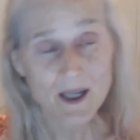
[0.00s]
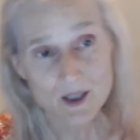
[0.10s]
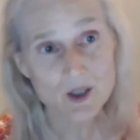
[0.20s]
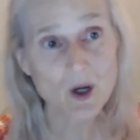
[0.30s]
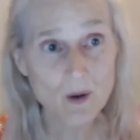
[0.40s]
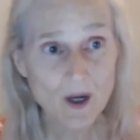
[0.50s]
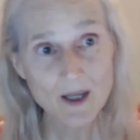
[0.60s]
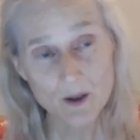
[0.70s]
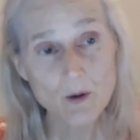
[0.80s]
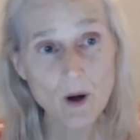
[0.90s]
So,
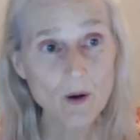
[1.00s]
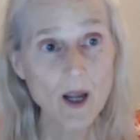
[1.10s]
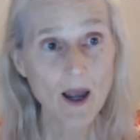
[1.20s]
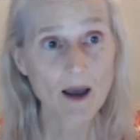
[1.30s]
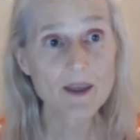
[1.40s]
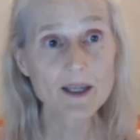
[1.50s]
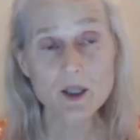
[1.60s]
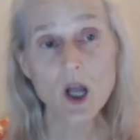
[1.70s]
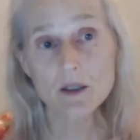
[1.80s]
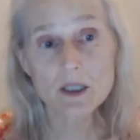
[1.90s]
you know, mm-hmm.
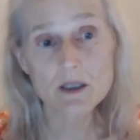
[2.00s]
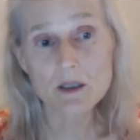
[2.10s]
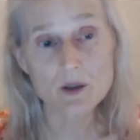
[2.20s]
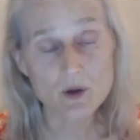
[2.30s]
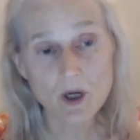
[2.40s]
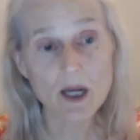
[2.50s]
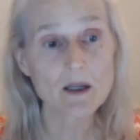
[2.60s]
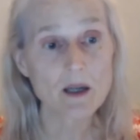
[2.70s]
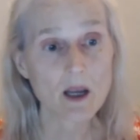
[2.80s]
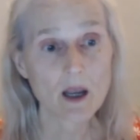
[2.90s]
this long distance
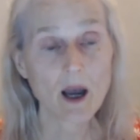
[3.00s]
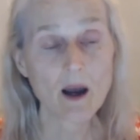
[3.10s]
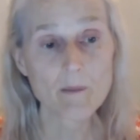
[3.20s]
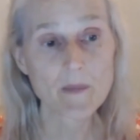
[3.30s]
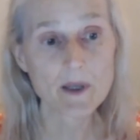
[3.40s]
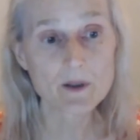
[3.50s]
trade, um,